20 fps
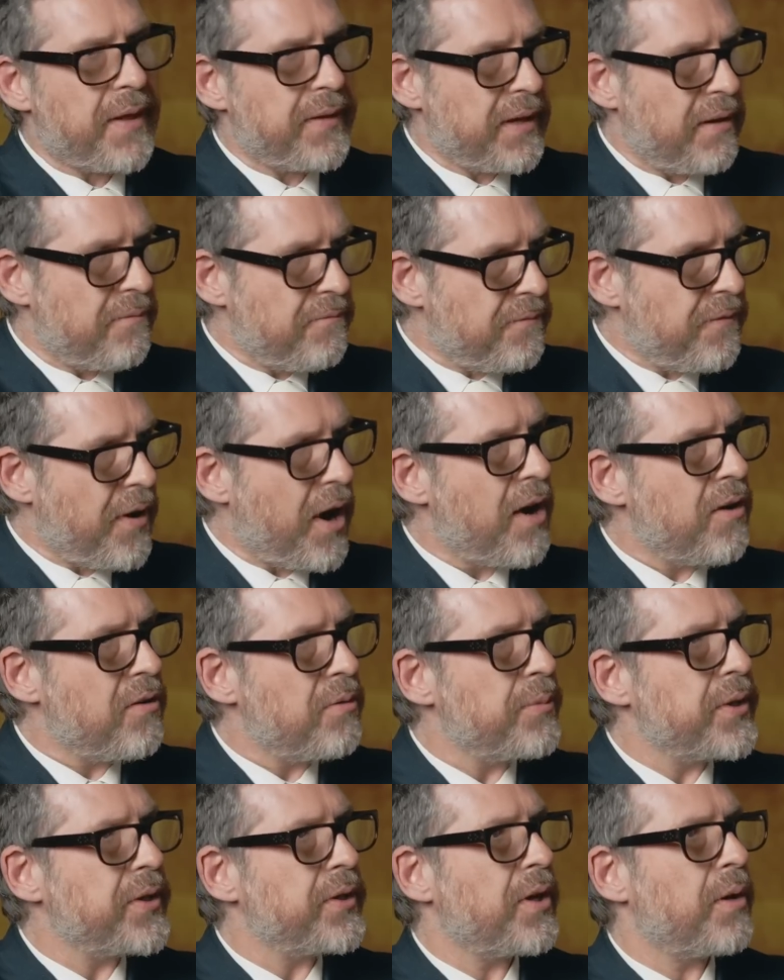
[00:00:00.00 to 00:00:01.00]
the
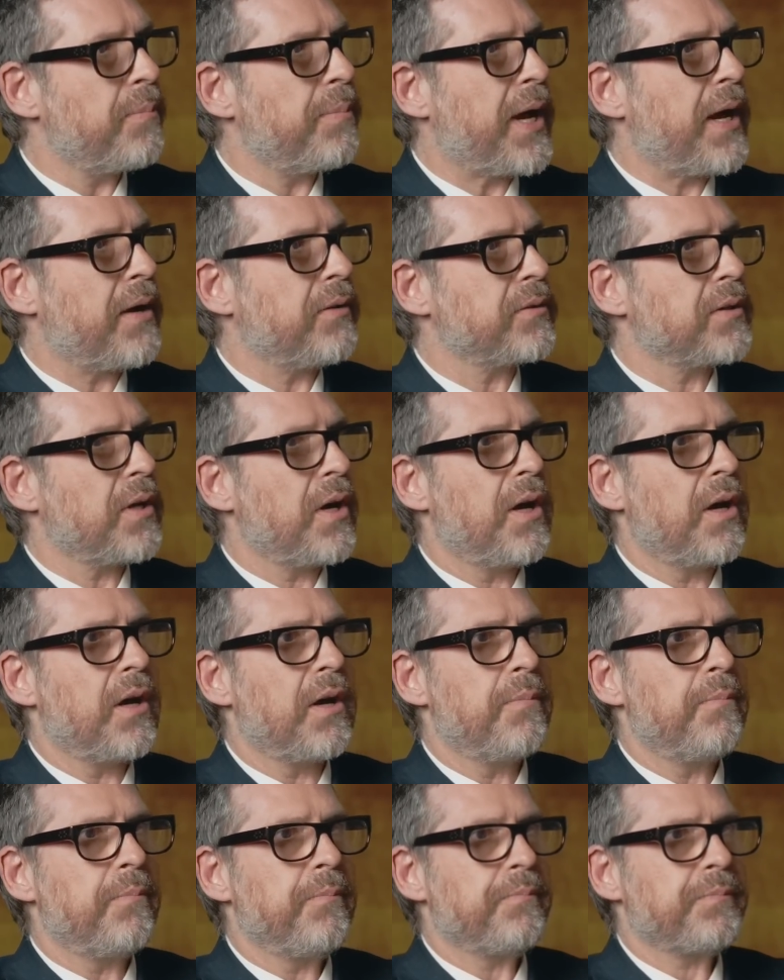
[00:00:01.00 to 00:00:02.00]
environment, about,
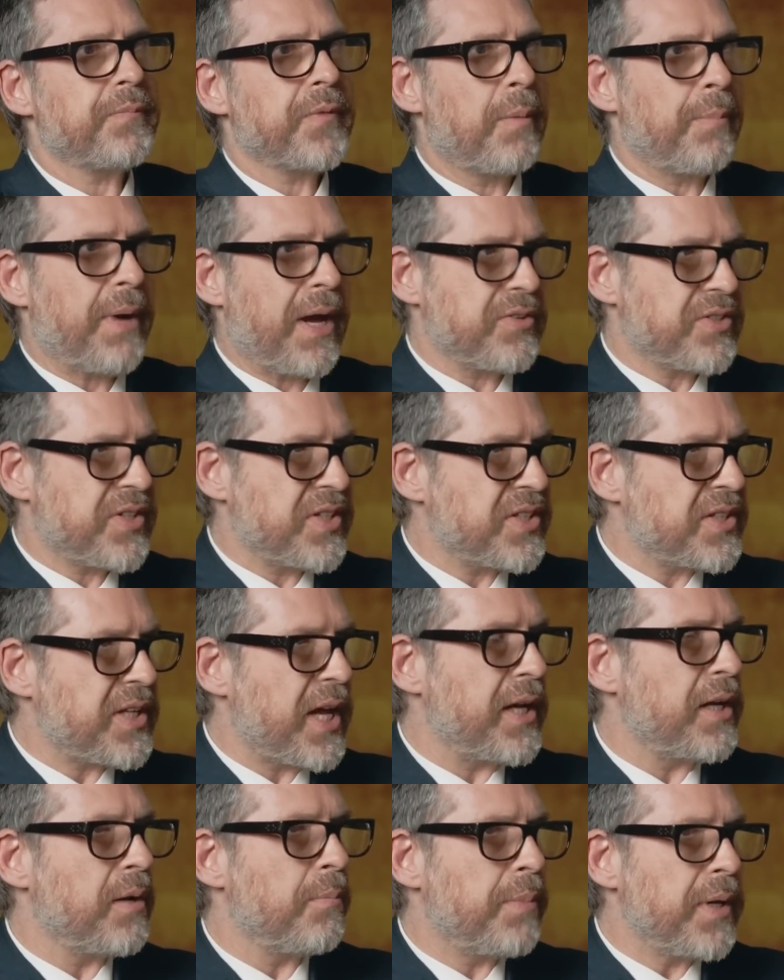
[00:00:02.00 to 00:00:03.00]
um, about
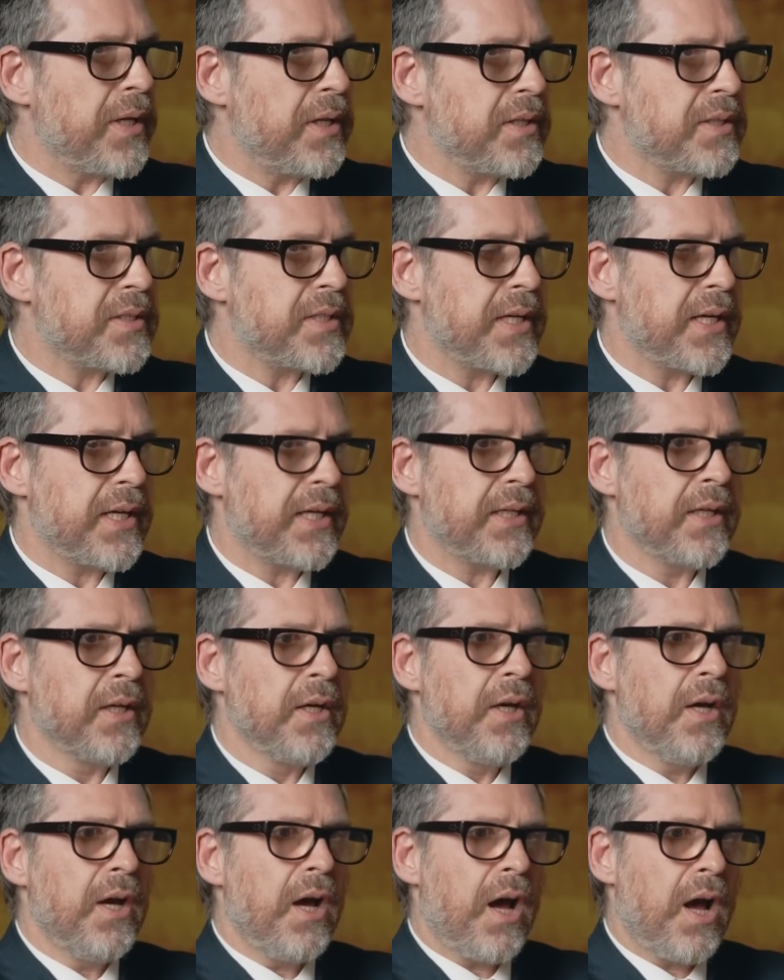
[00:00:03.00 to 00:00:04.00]
sustainability,
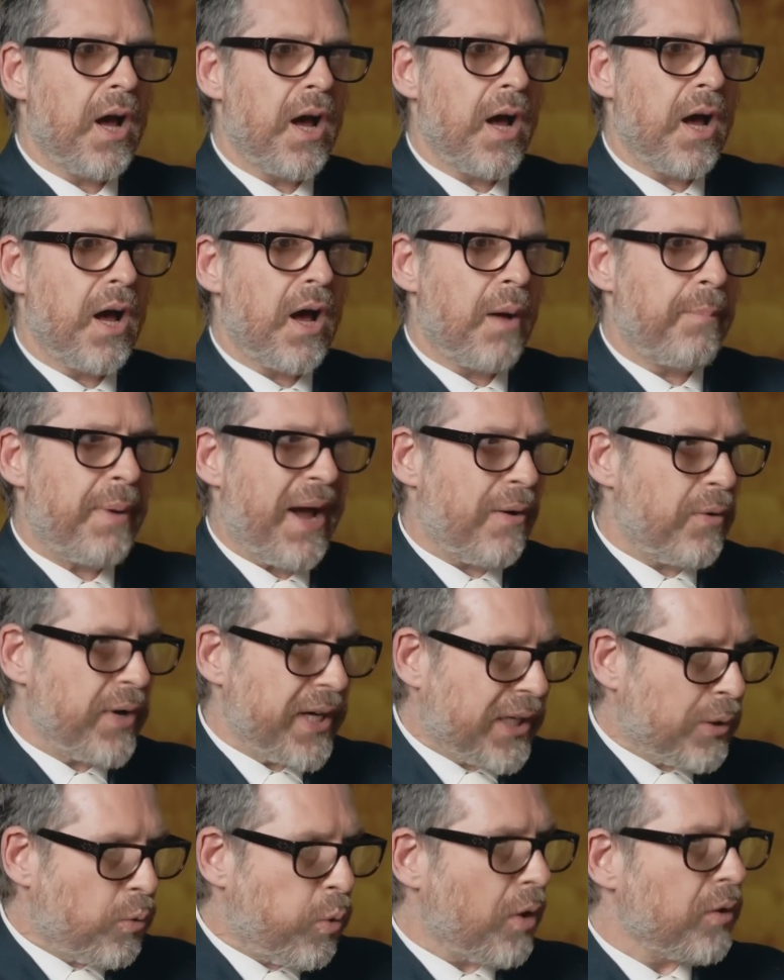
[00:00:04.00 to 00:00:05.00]
uh, about
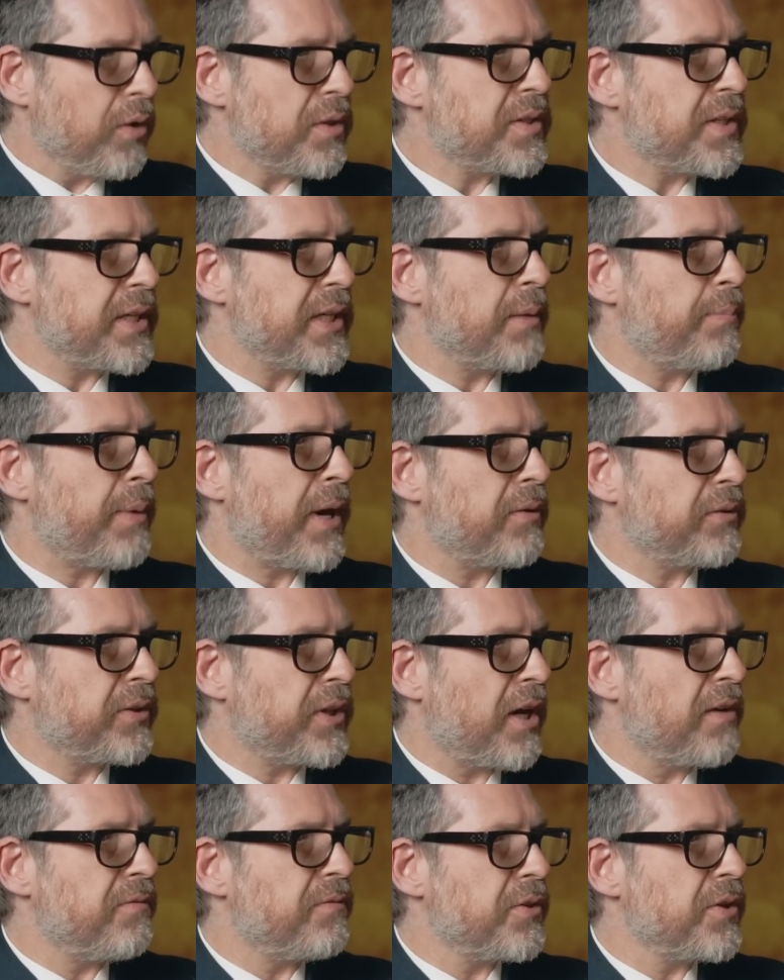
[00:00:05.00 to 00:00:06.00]
equality, about
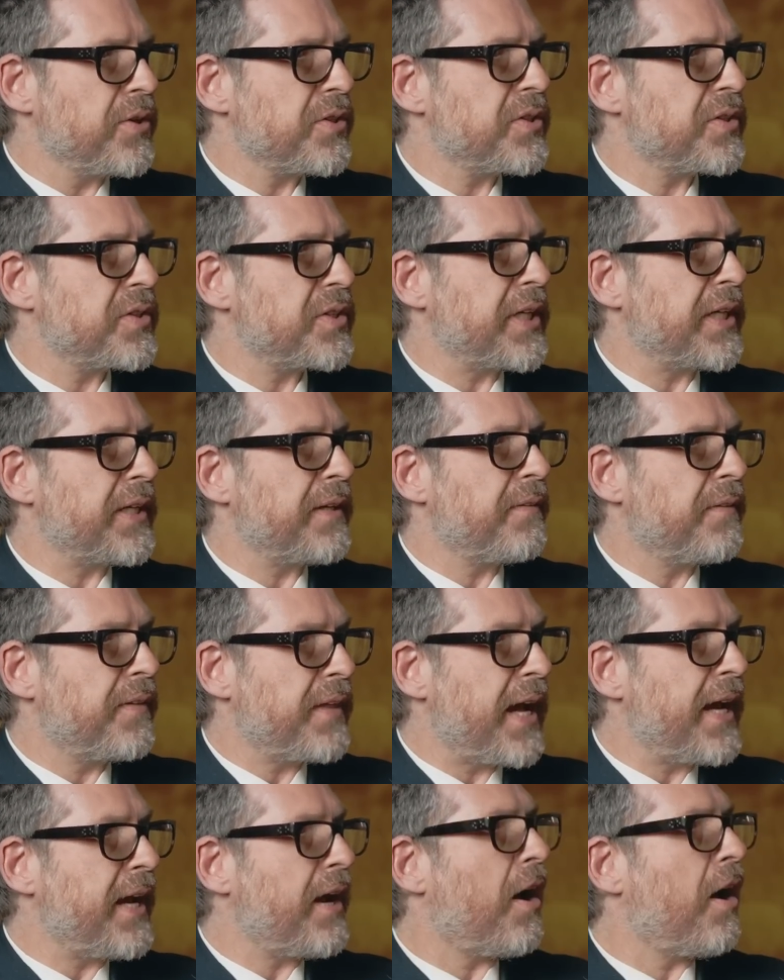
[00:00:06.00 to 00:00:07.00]
diversity,
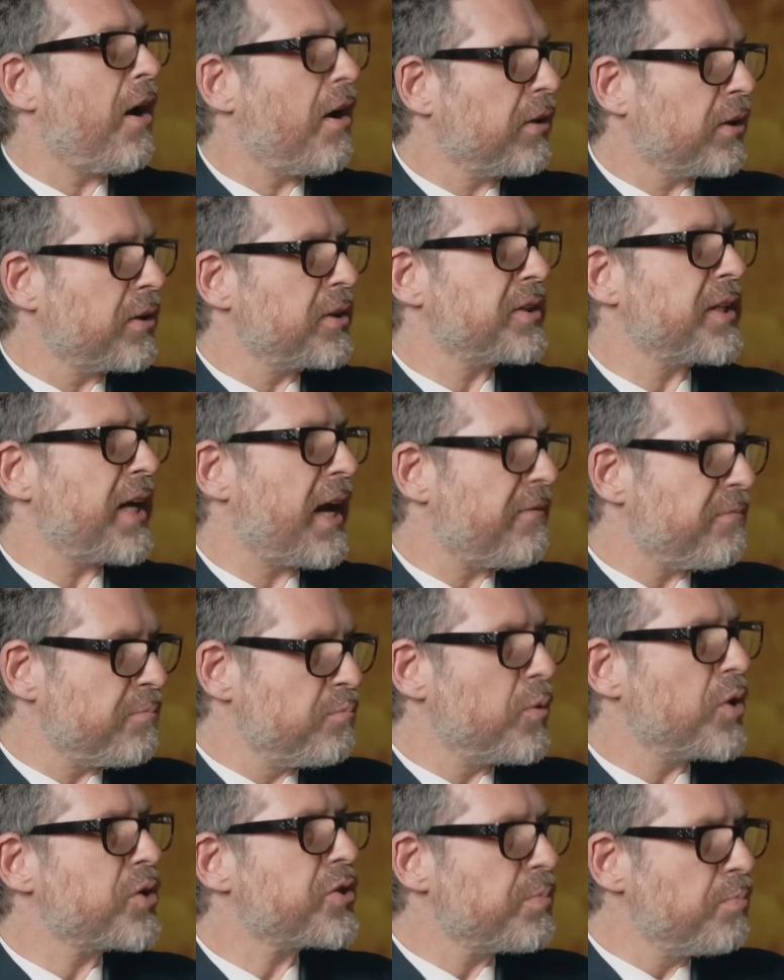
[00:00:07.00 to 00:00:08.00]
they are going to have
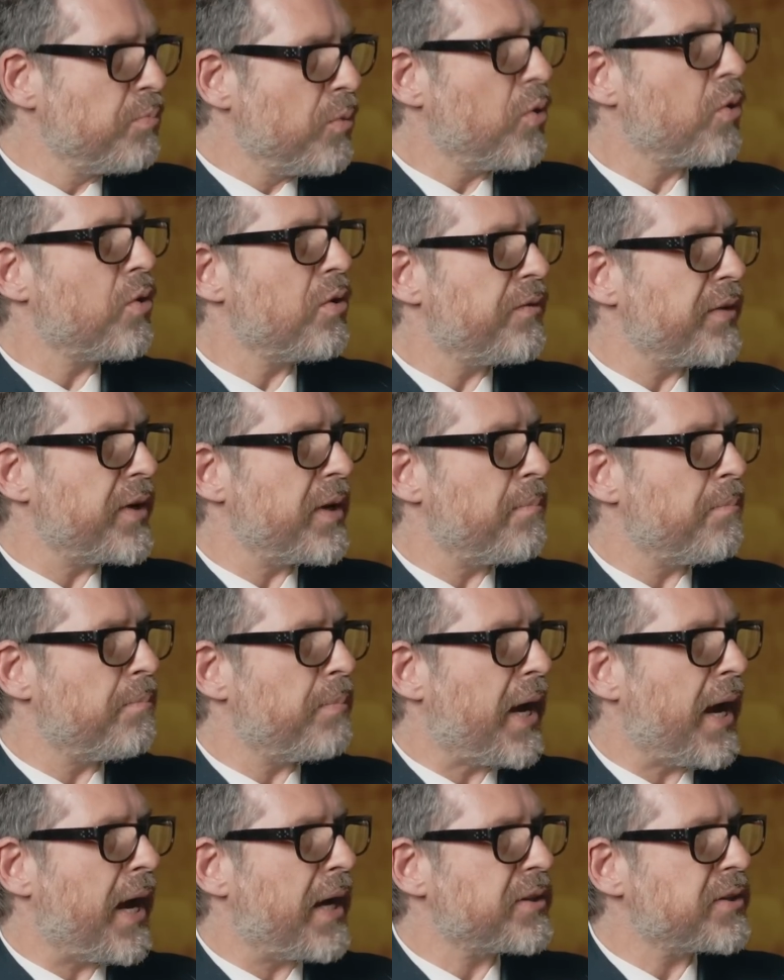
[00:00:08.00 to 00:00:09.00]
much more of an
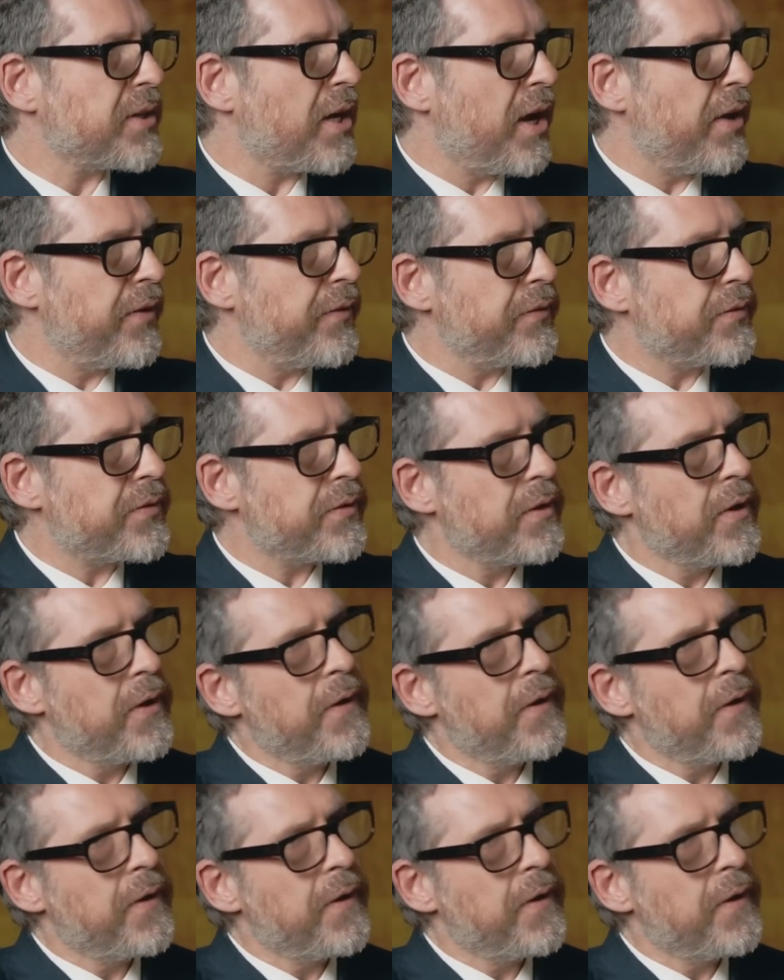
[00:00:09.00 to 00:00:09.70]
impact. And